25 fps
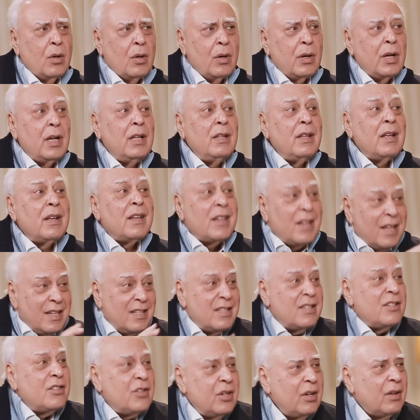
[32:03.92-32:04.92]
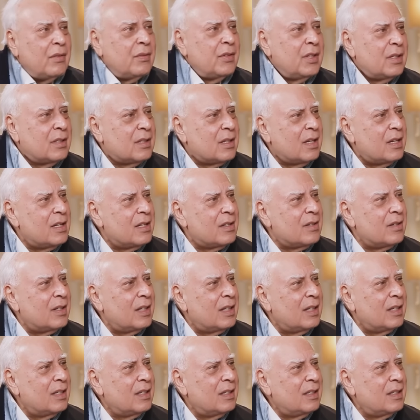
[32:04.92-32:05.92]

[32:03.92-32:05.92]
law in the history of this country.